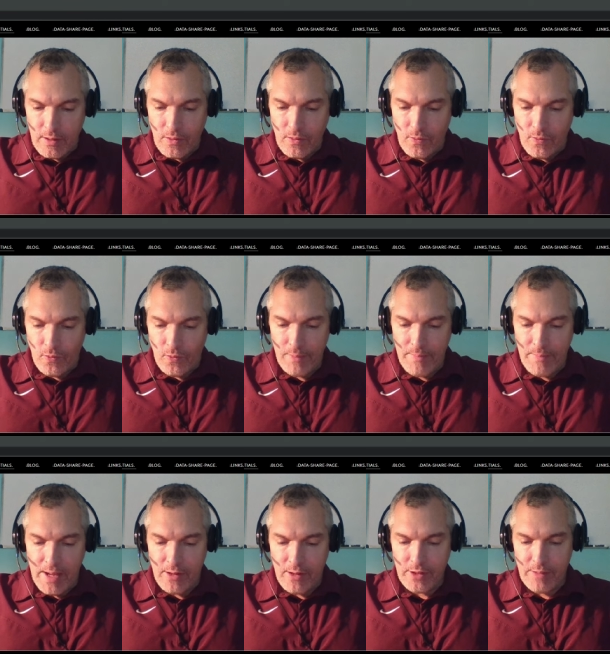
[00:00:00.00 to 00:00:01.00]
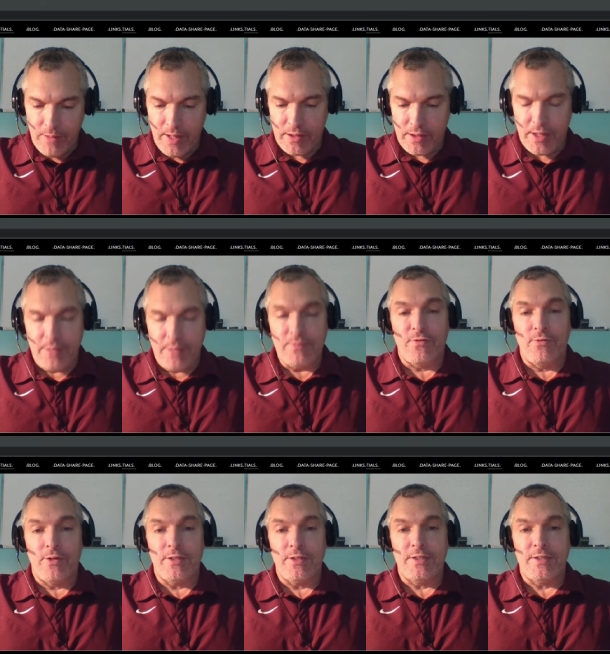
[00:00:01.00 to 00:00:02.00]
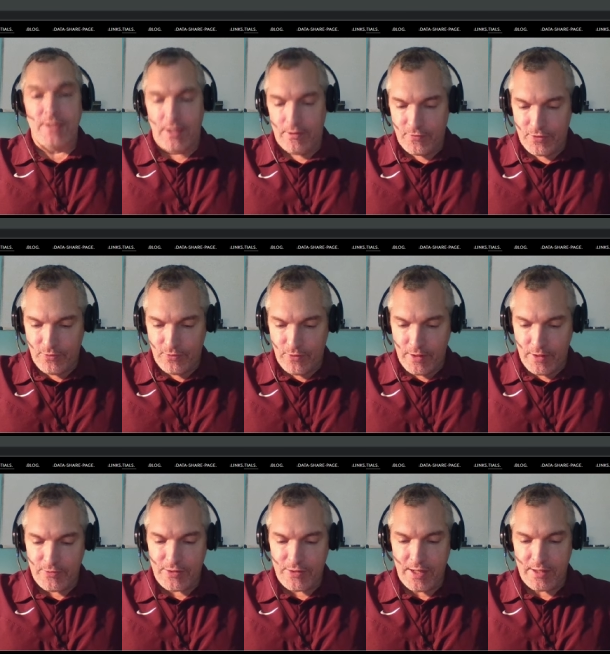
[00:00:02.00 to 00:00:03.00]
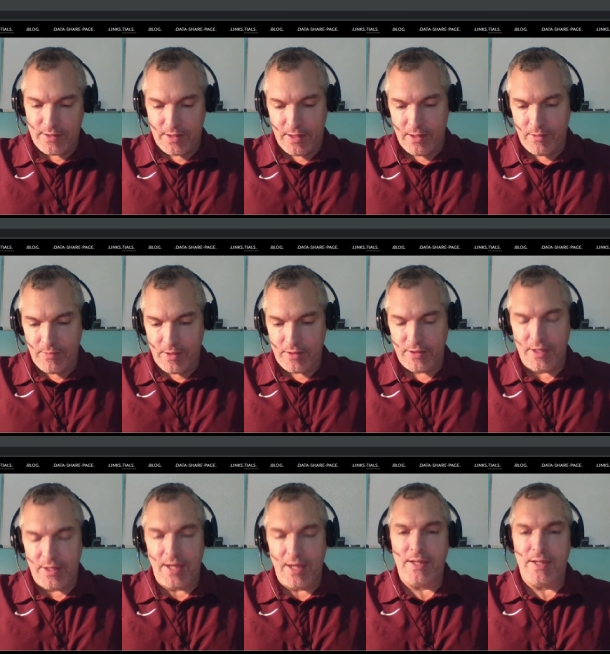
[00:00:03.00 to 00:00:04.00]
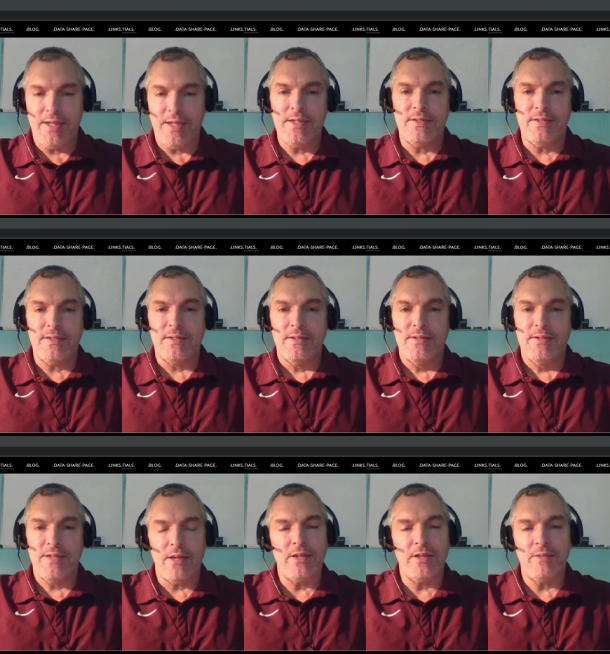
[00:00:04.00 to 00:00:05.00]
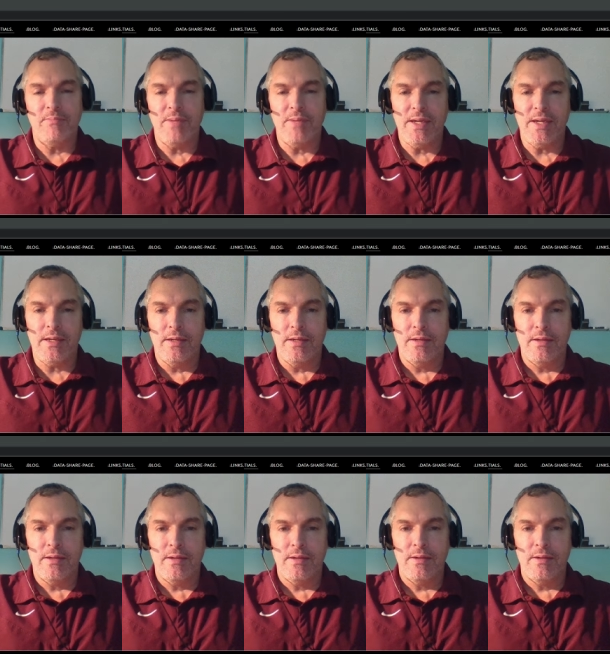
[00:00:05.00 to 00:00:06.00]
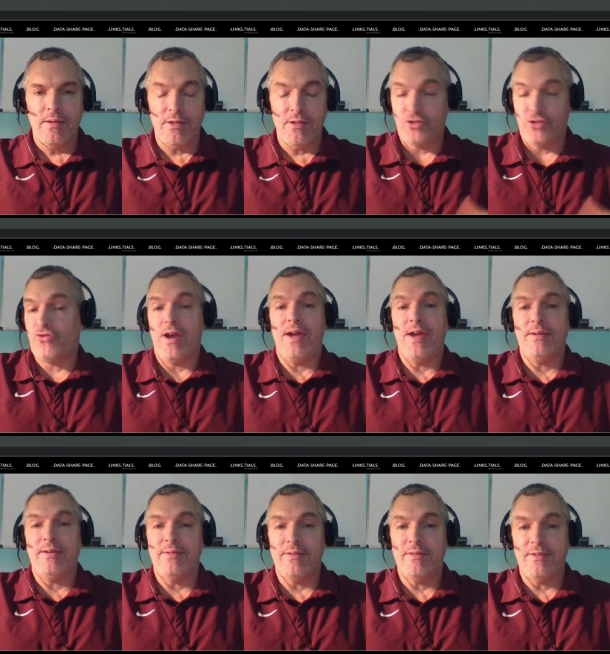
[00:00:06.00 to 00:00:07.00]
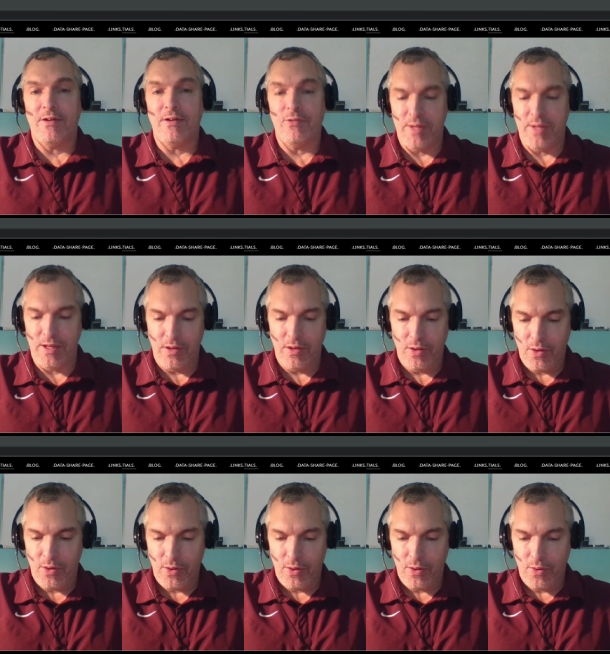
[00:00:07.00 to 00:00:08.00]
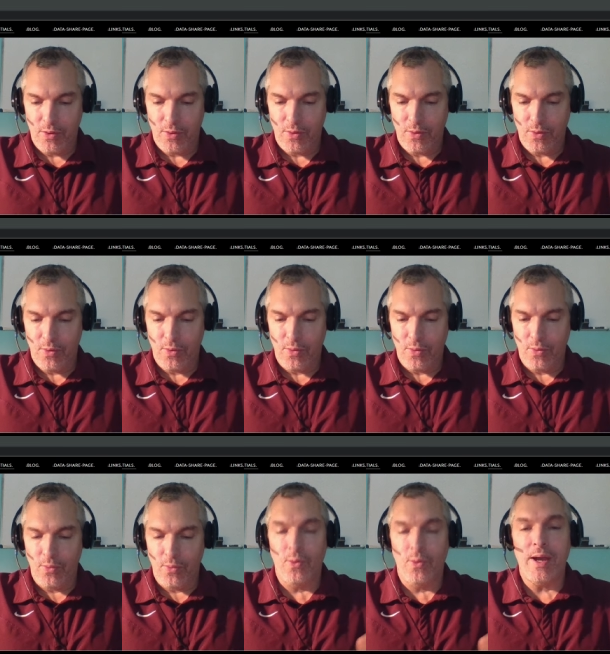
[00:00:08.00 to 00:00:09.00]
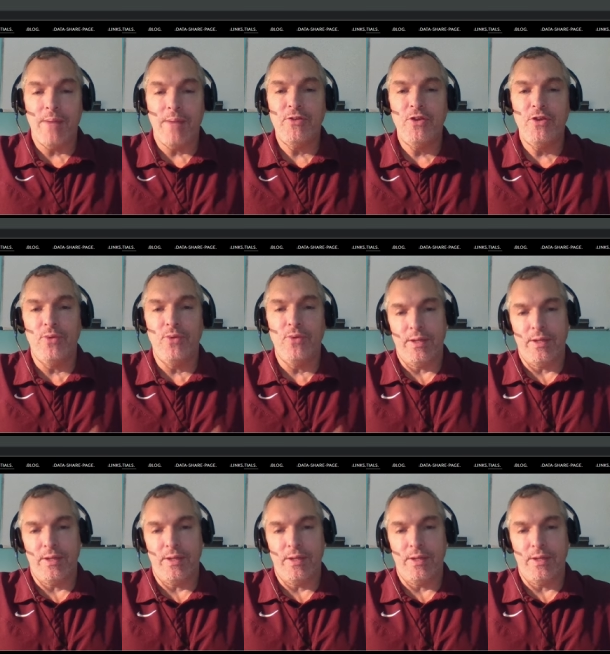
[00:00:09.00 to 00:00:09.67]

One may only make claims for oneself. So what I'm saying to him is that he's telling me, he's trying to tell me what I'm doing.